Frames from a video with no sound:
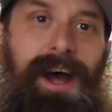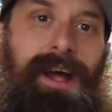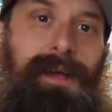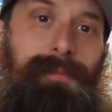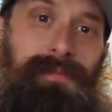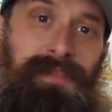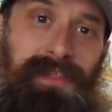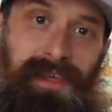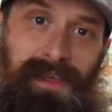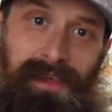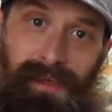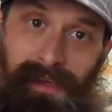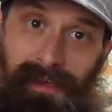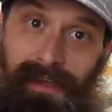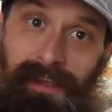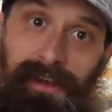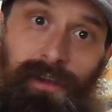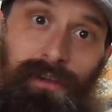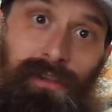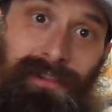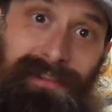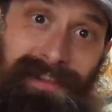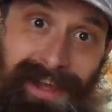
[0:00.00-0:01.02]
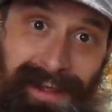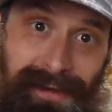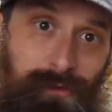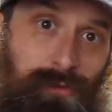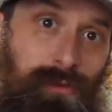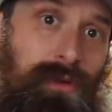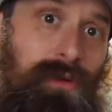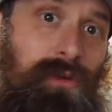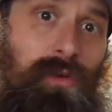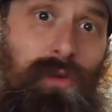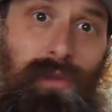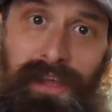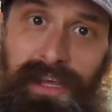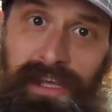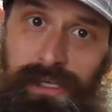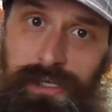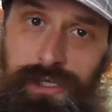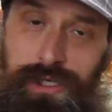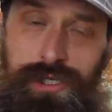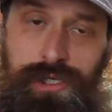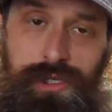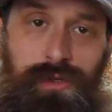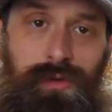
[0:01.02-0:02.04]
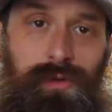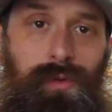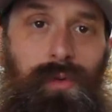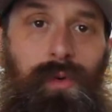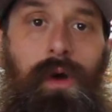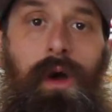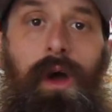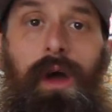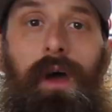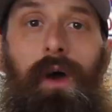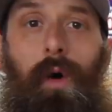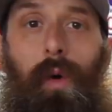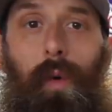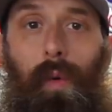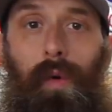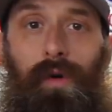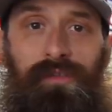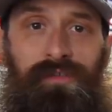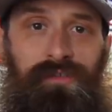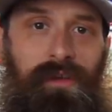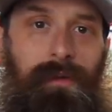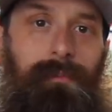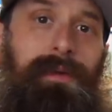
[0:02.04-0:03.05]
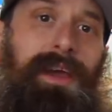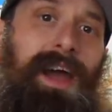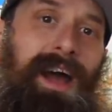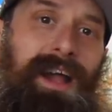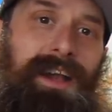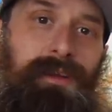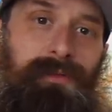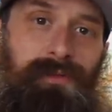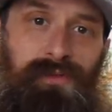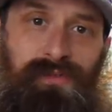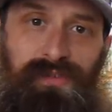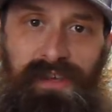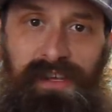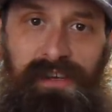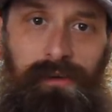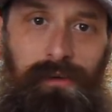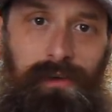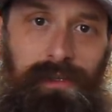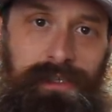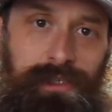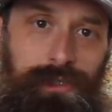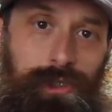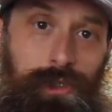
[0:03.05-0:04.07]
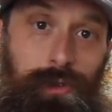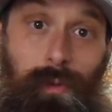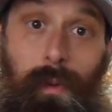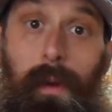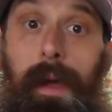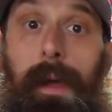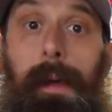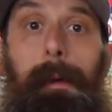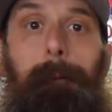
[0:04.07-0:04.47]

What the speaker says: I'm thinking an electrical issue or some kind of signal issue.